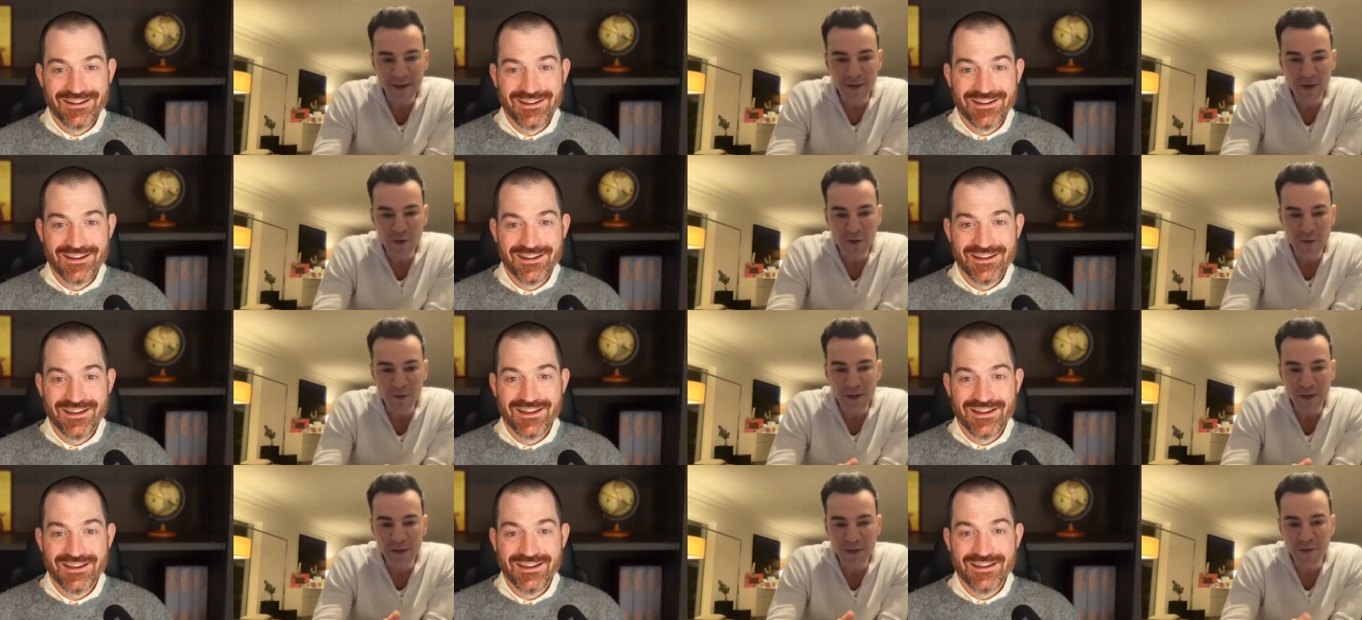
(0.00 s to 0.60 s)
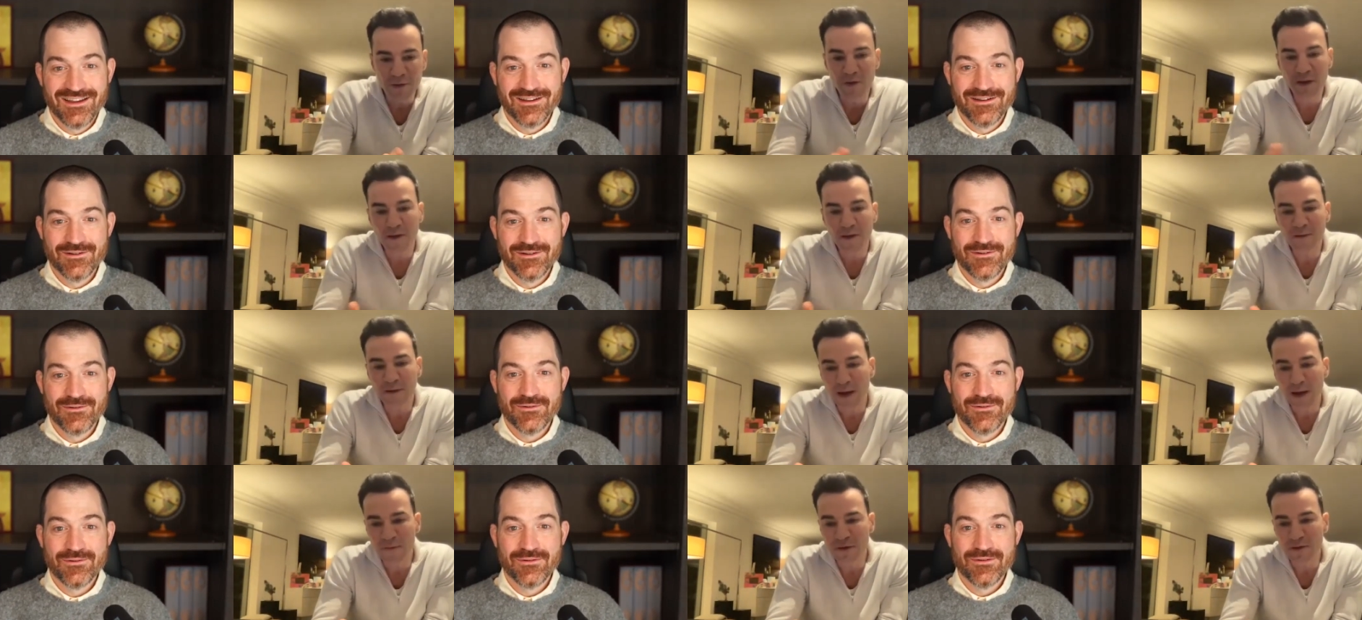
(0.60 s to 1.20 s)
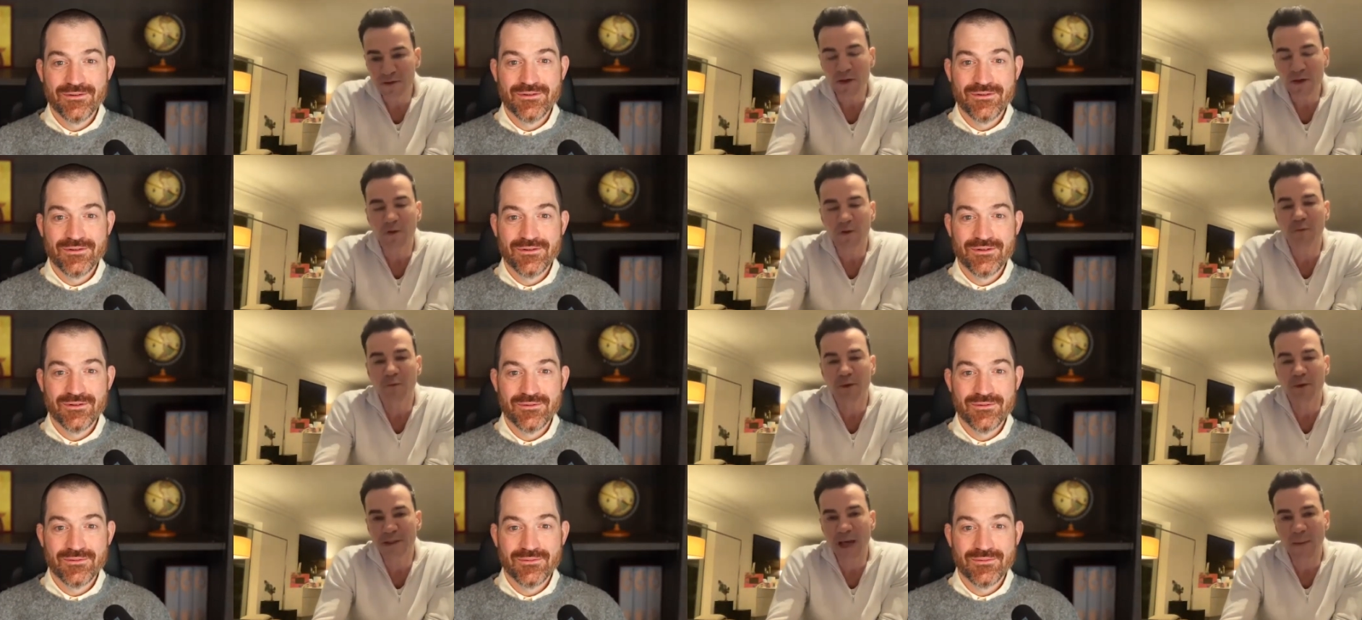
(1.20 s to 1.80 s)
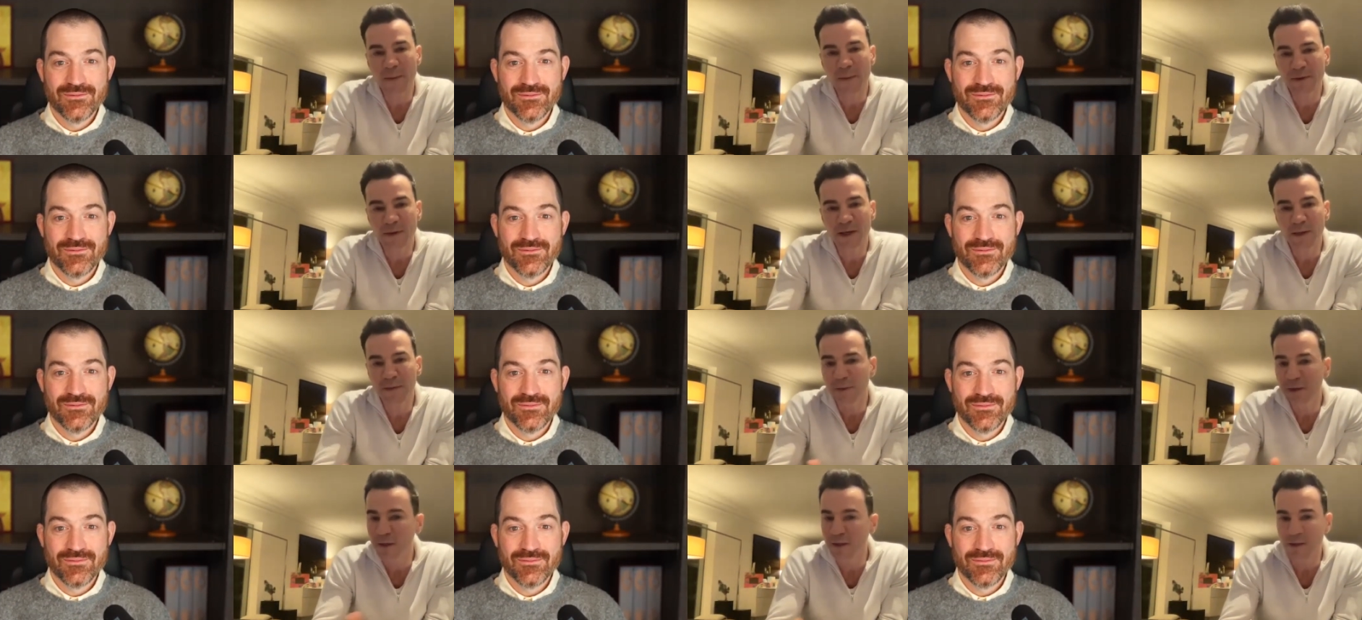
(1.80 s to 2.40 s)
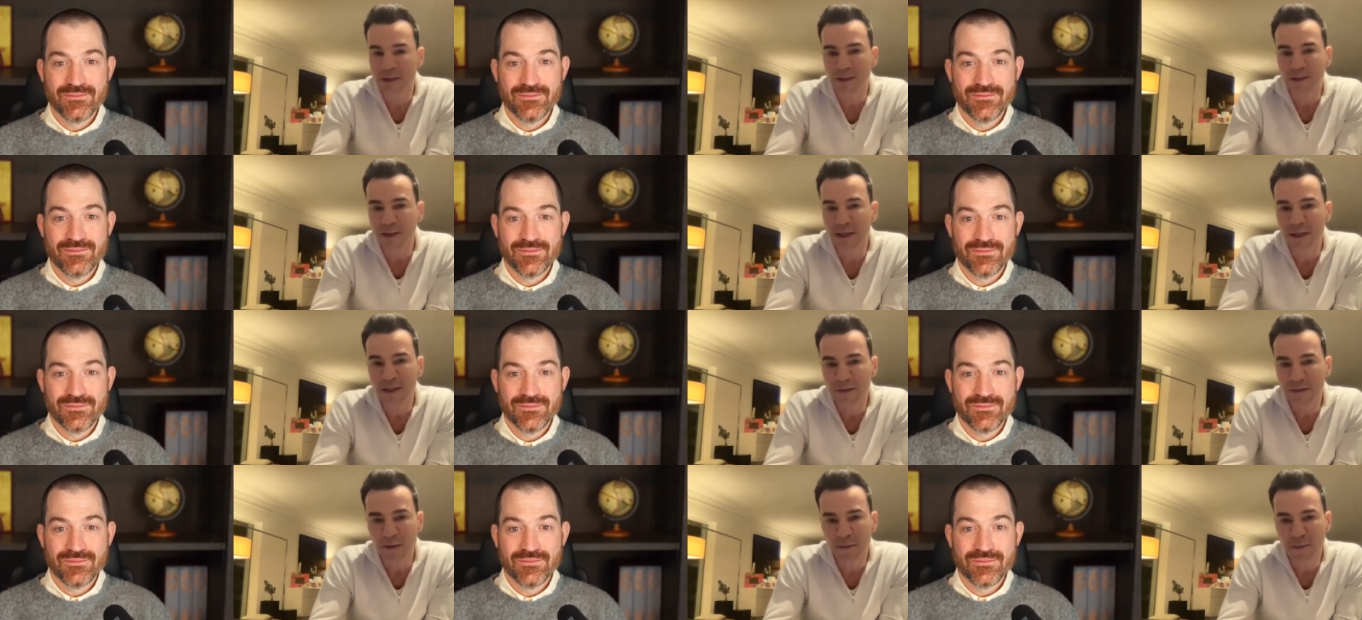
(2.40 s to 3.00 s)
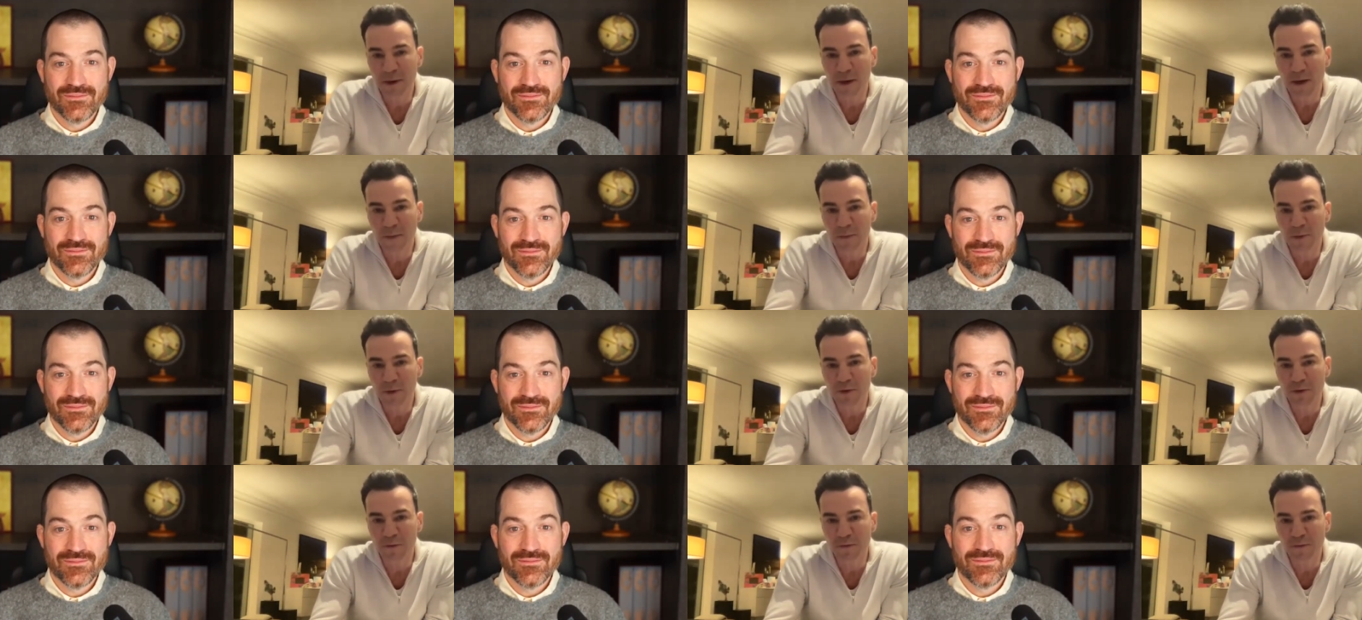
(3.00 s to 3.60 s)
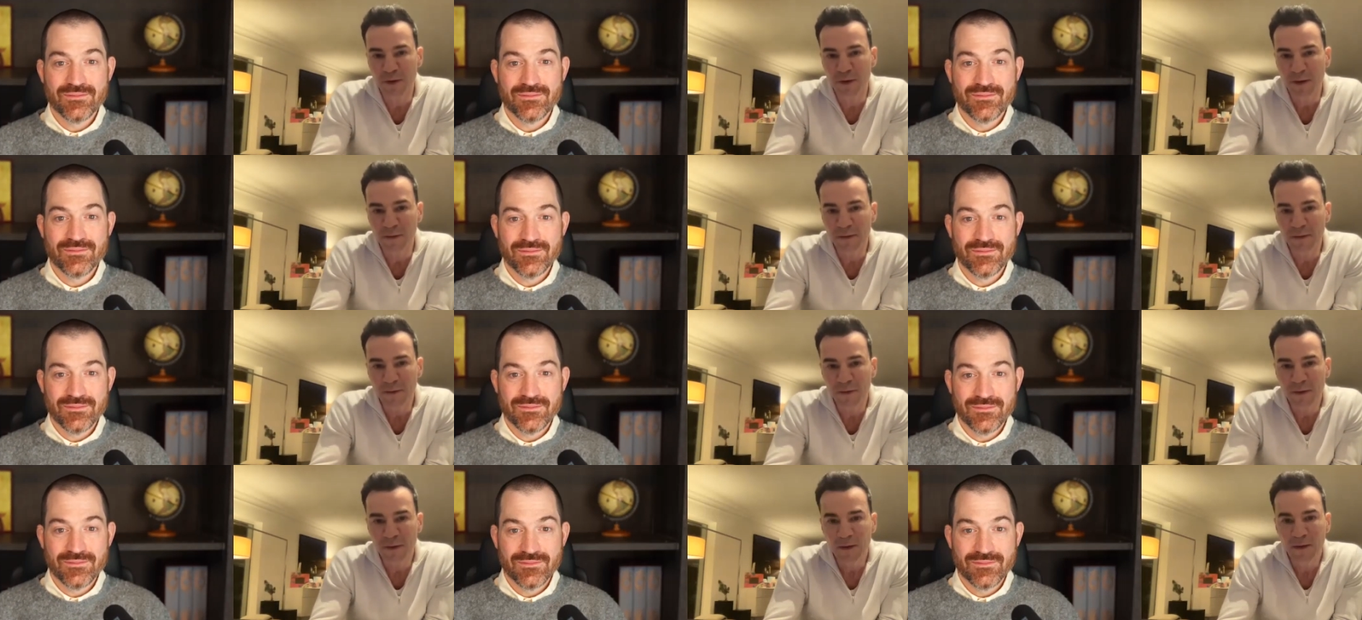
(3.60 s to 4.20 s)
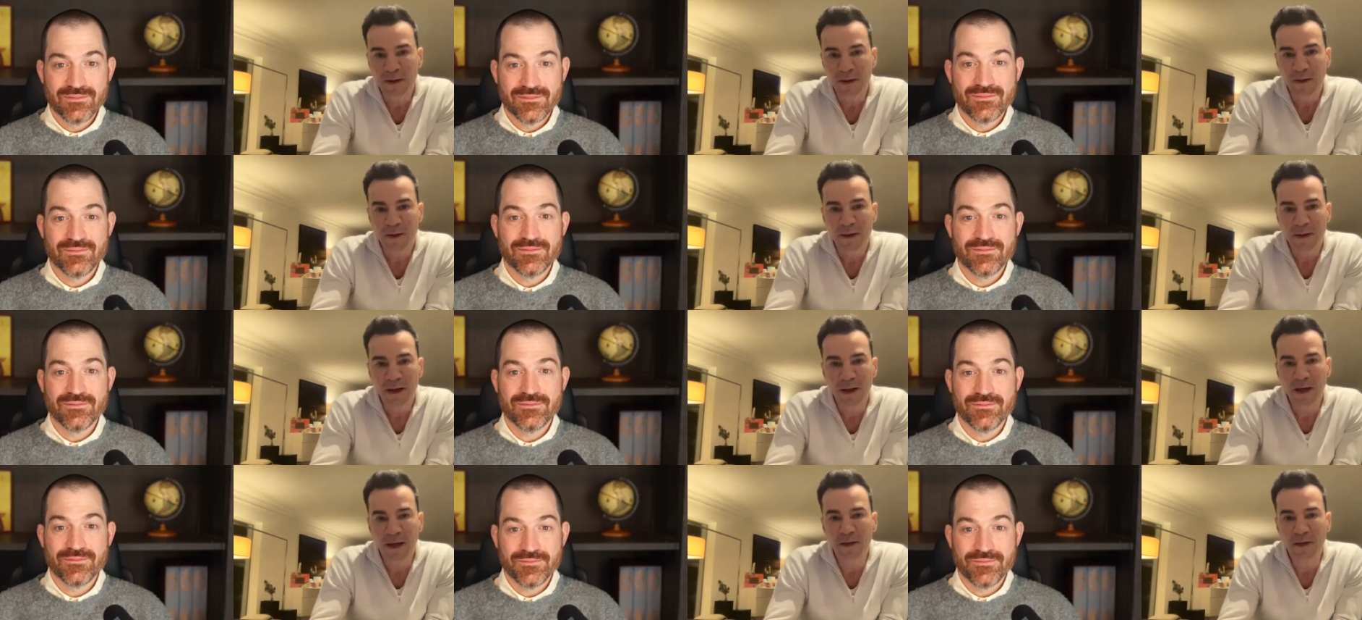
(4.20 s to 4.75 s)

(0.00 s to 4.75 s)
Speaker 1: agree. You need to have a certain risk appetite because it's easy to buy a mutual fund, mm-hmm.